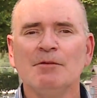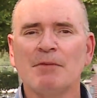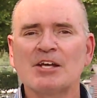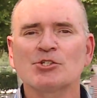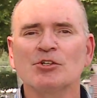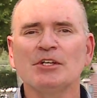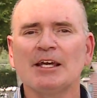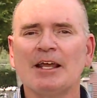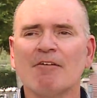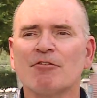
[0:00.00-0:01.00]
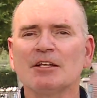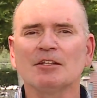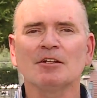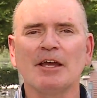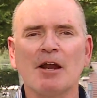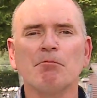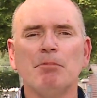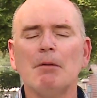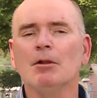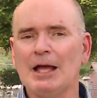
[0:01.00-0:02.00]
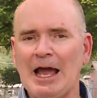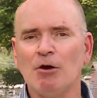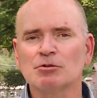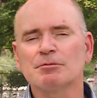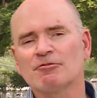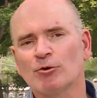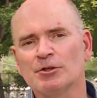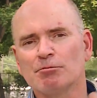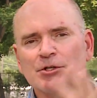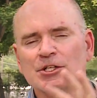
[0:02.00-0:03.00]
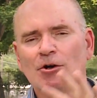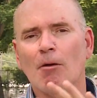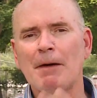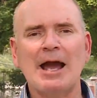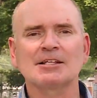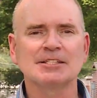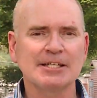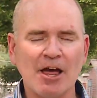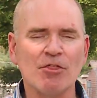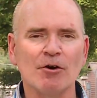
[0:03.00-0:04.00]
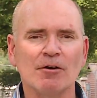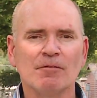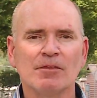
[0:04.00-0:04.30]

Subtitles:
Make sure you get every little air bubble out before you put it all back together.